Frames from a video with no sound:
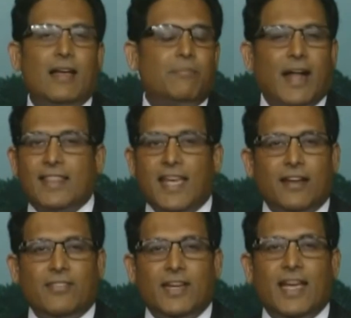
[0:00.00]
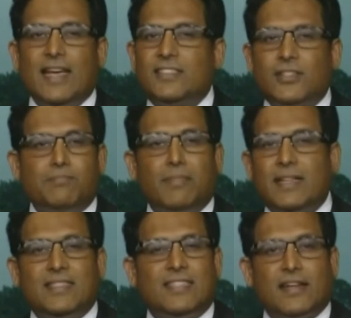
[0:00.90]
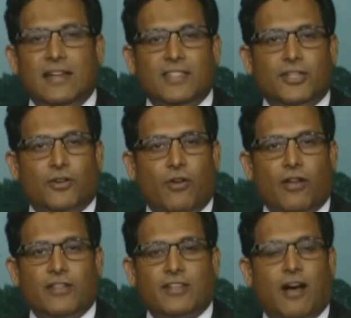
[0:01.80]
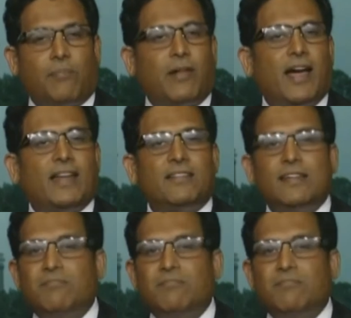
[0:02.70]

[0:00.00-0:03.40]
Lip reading: But at the end of the day, it's a mid-single-digit grow on the top line,